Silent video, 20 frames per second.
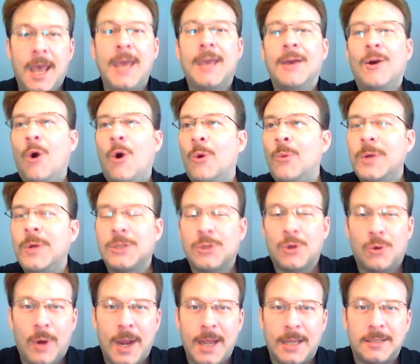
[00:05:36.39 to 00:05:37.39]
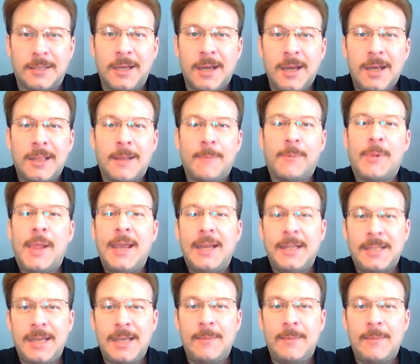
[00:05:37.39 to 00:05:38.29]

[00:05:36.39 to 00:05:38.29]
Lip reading: Hey, always great to play a